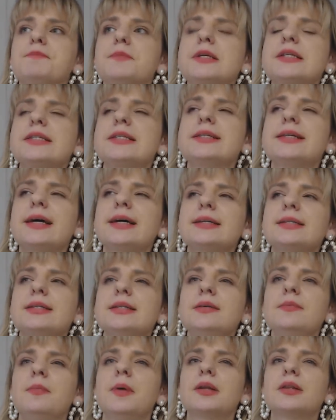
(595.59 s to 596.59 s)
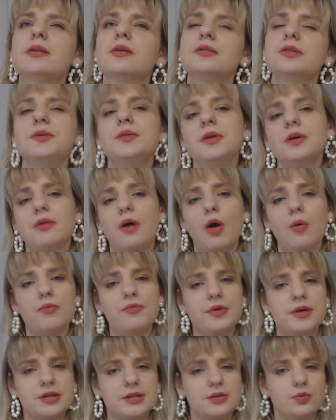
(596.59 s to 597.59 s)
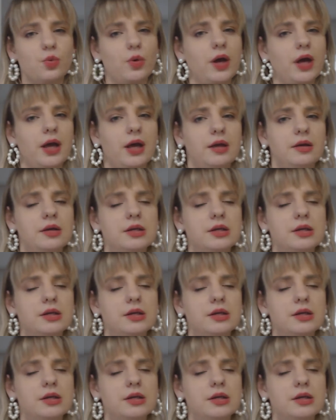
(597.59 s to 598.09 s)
sexy, but not in an obvious way.